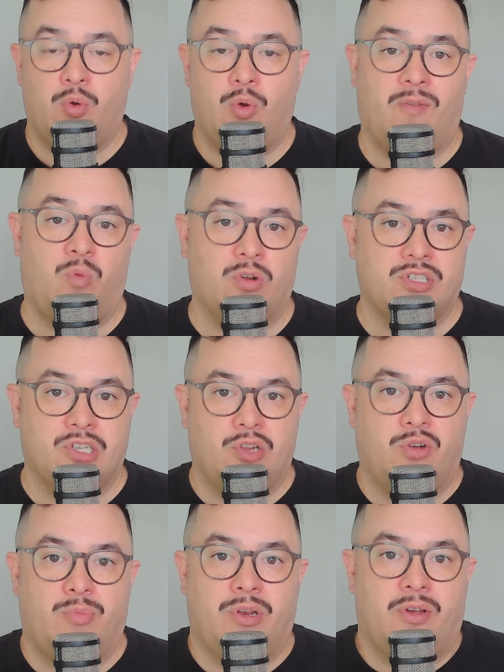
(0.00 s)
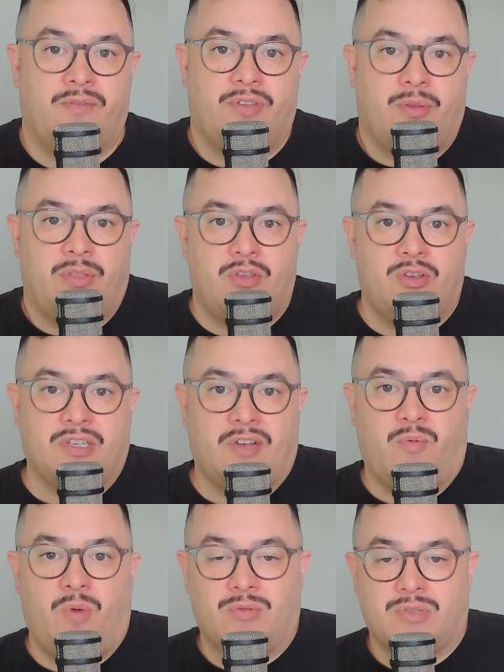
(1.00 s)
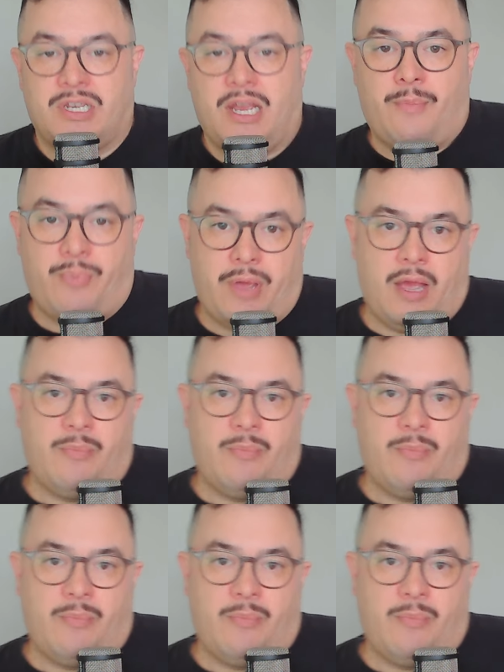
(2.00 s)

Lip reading: who I've watched a little bit of the New South Wales Cup